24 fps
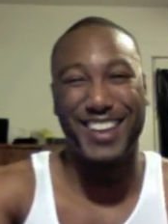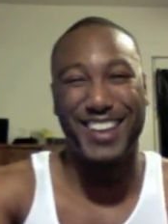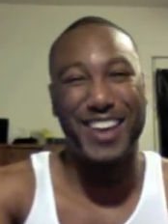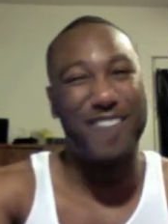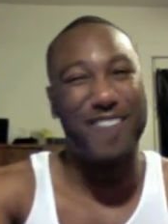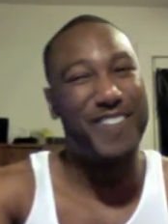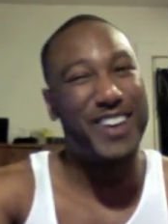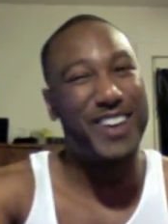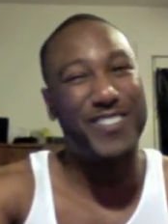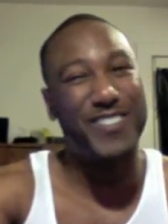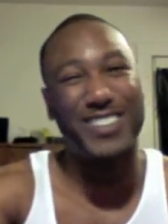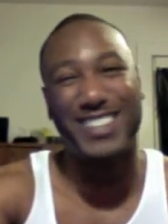
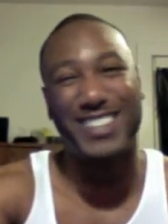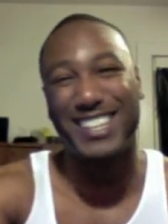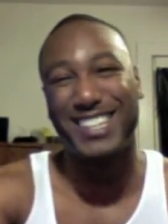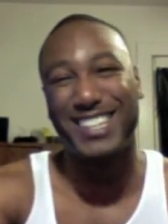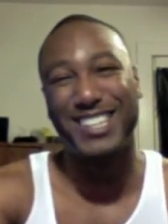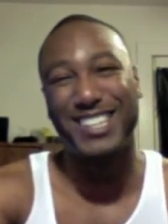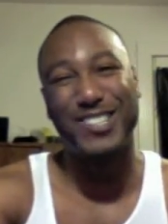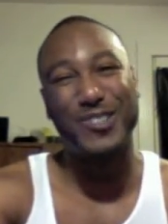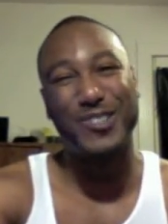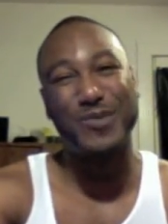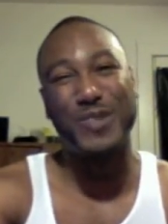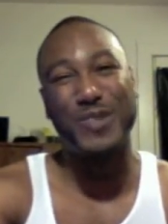Favorite thing
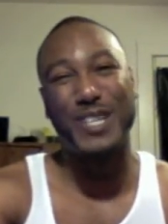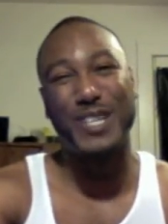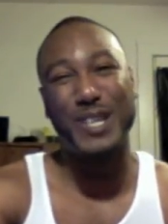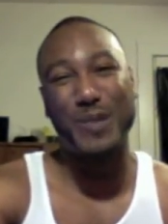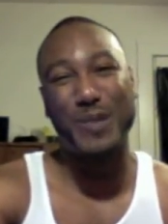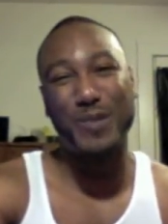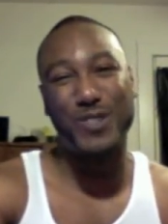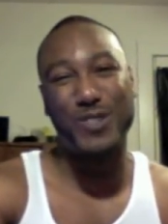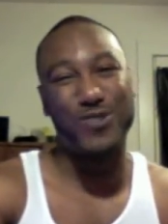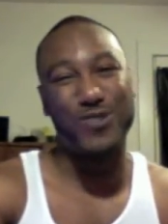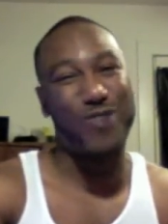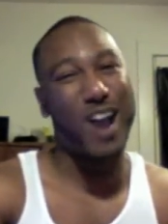to do with
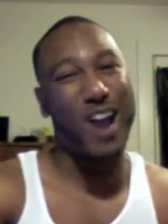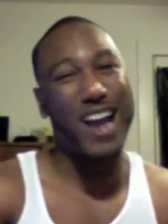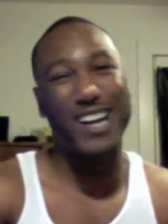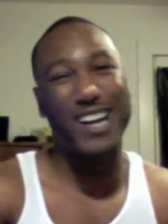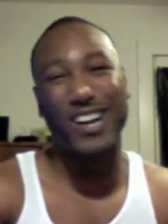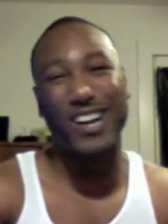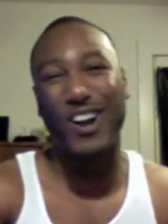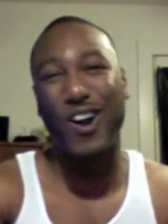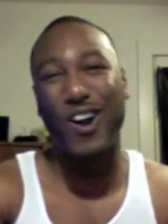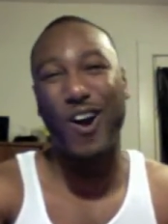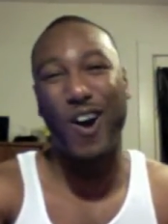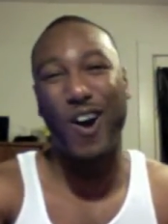him is ride in
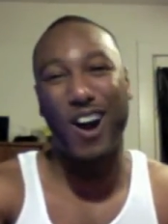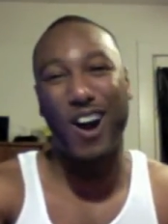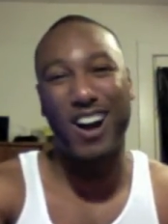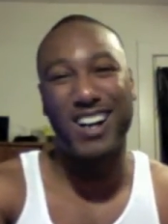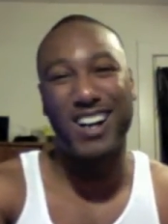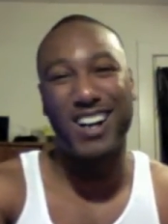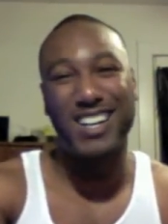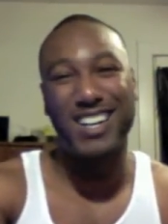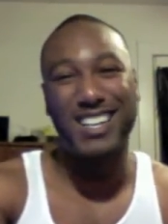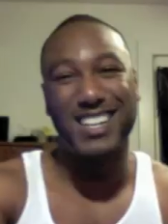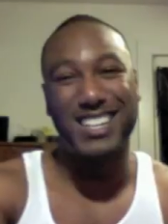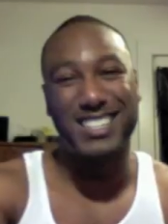the car,
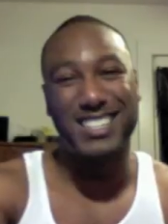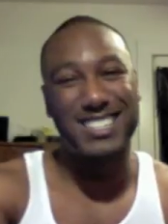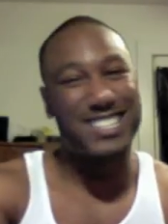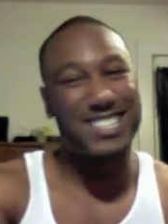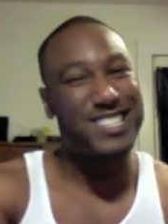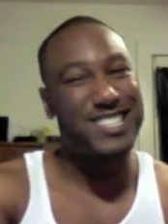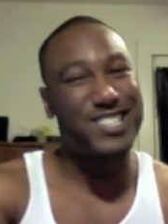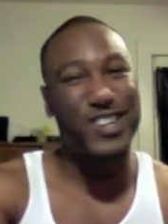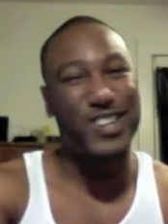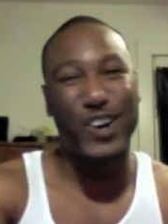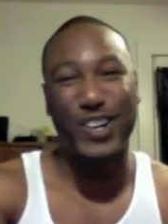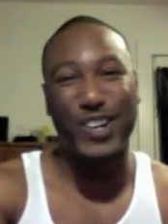
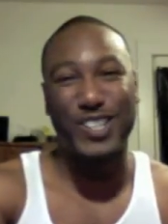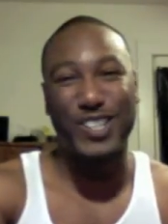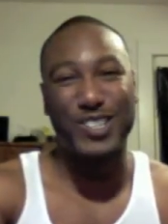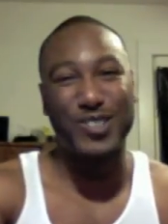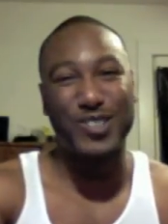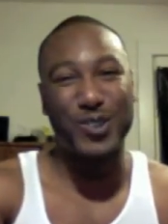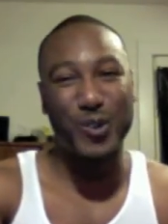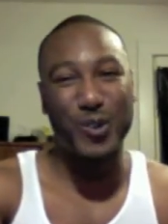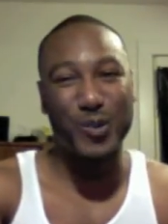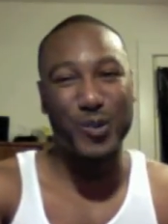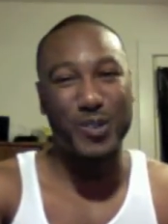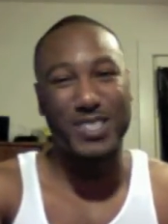just talking
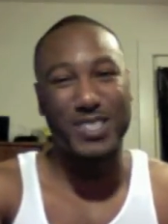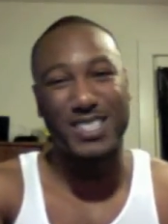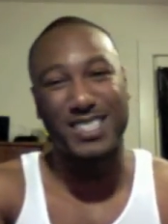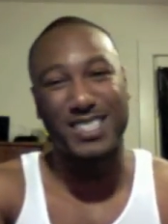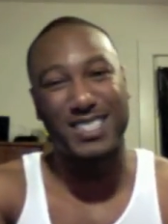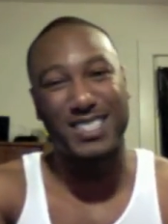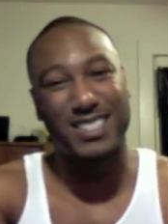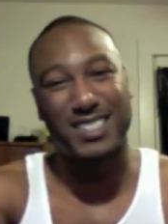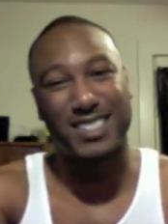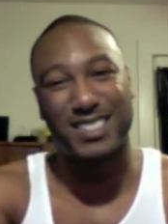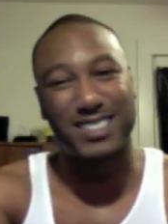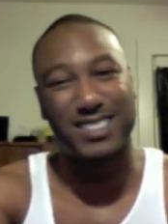to him because
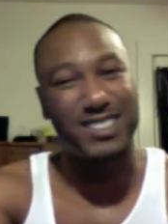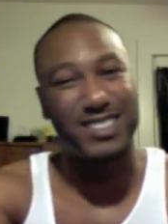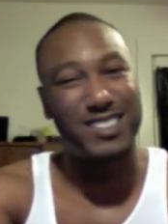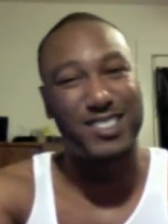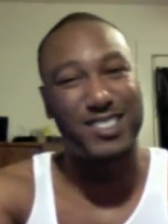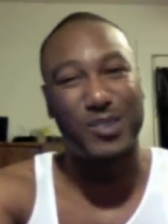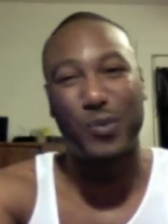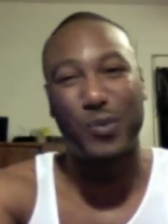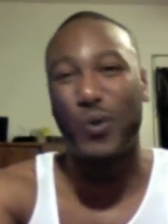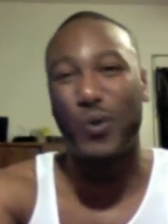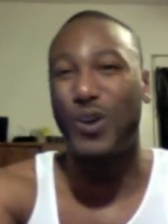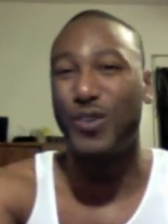he's
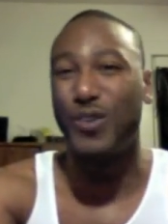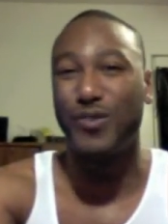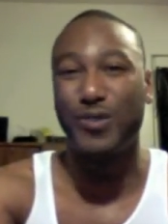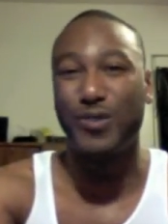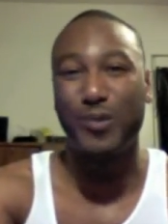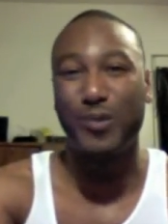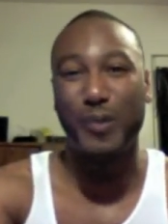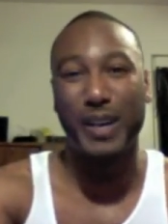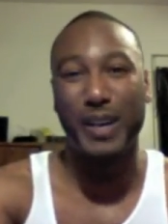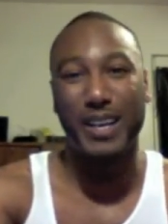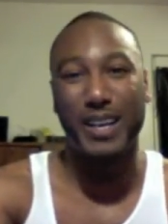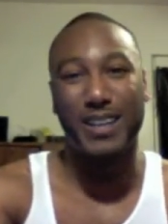a wonderful
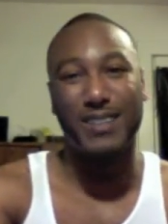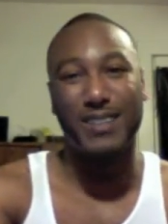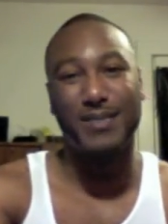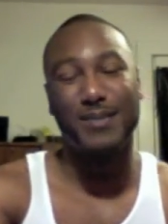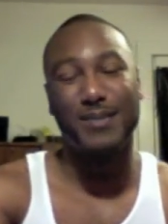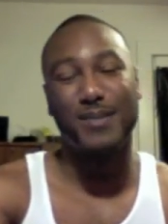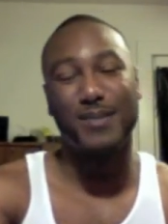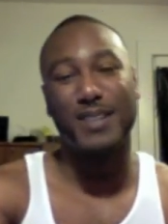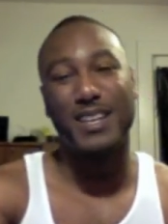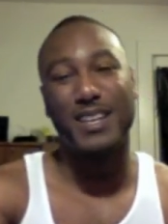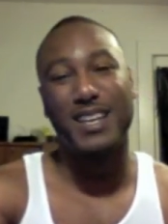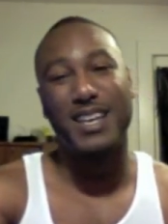man.
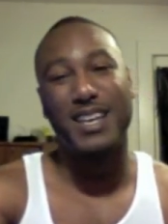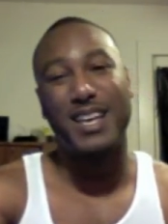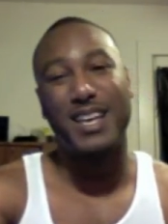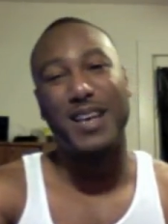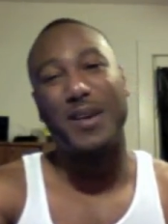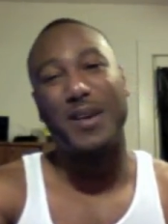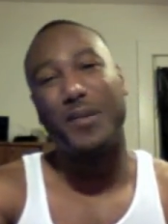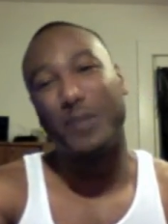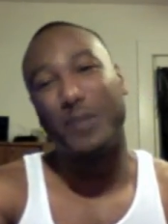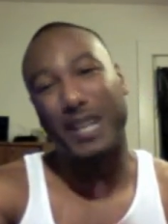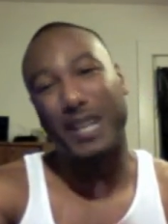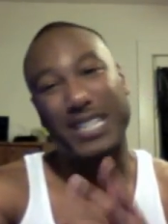
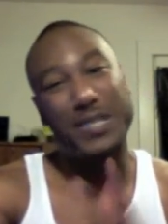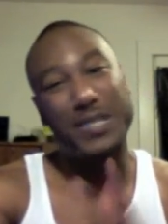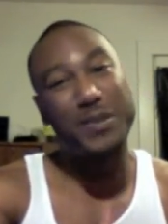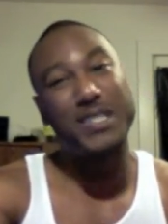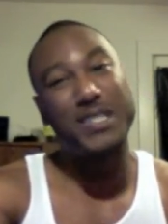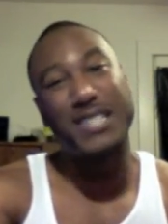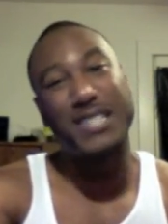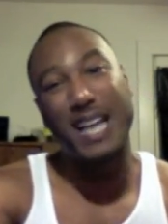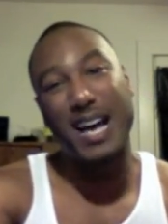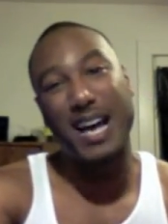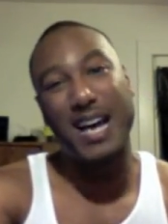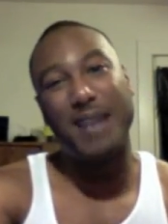But that's my
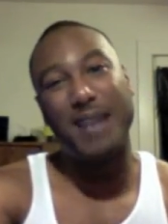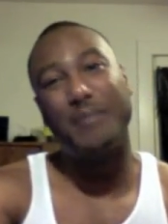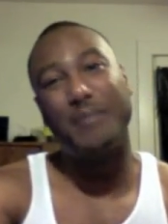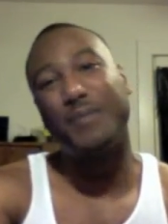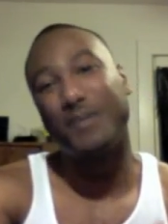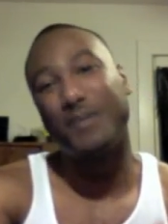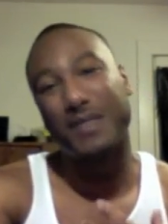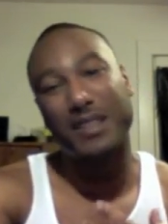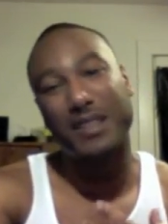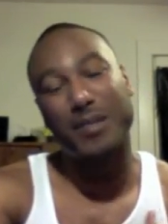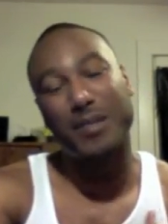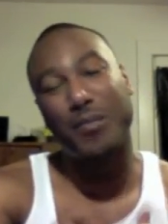time.
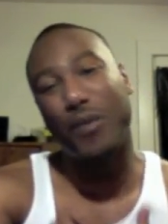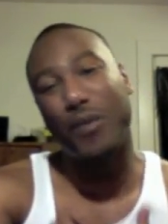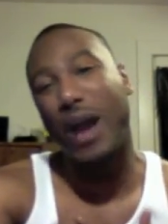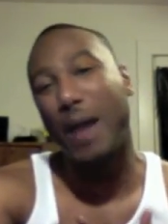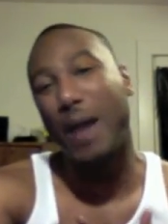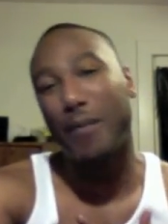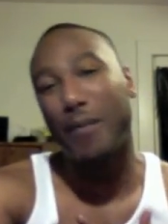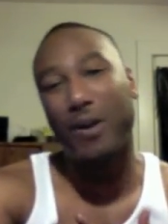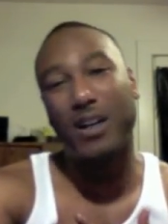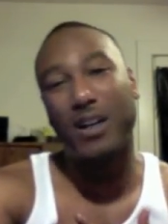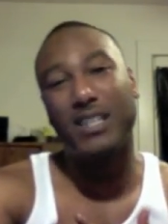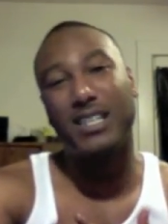
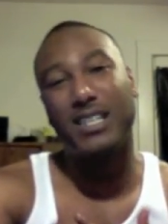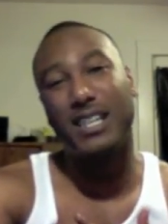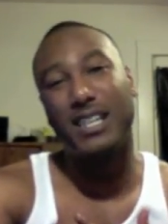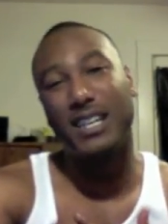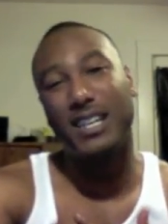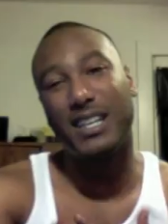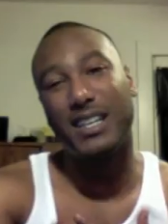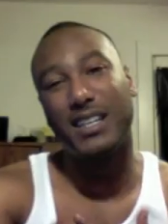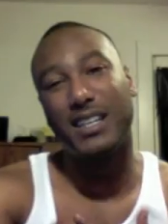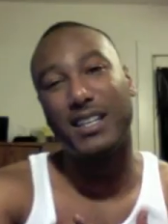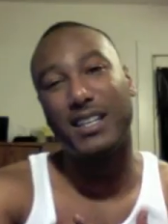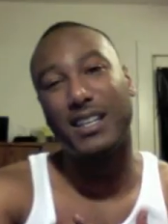Brad
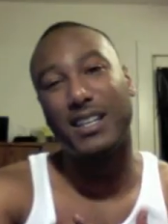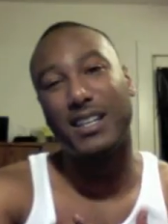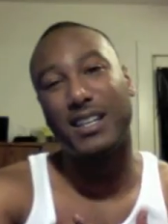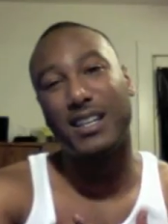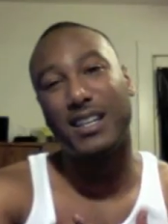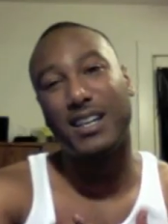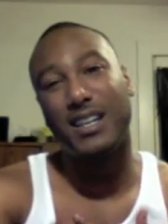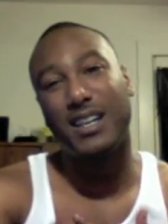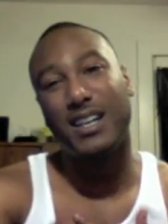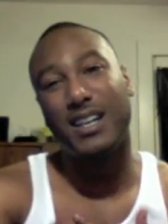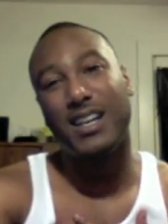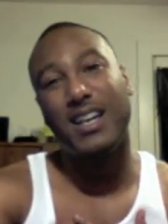Marquis,
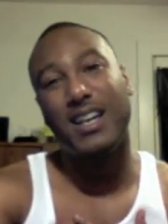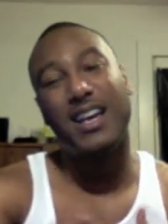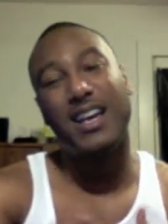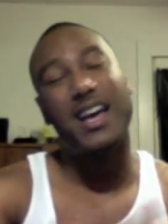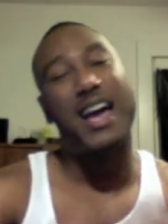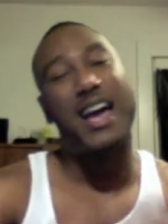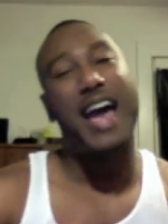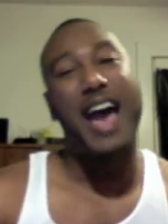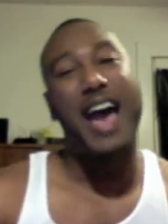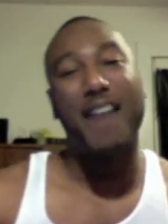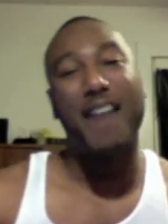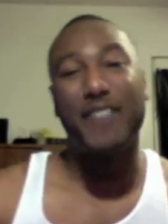
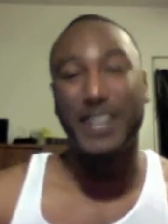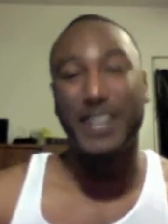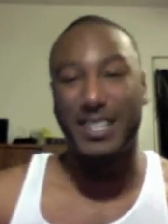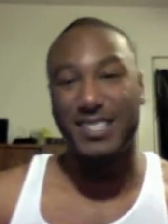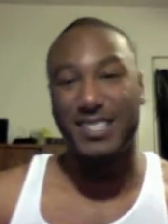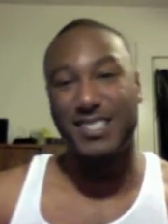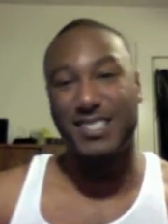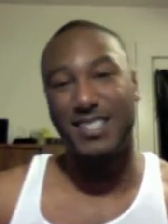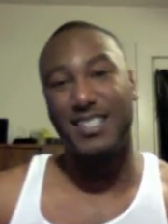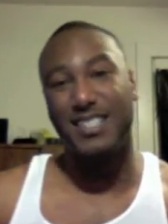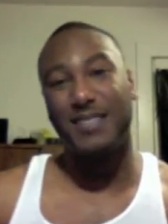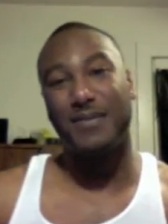
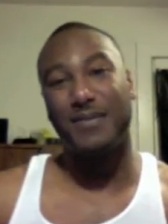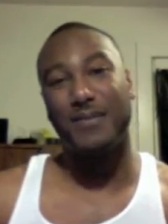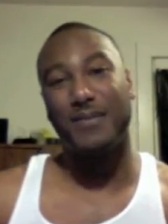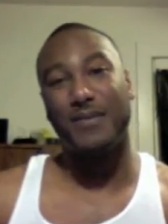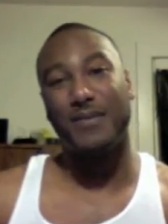Efficacy.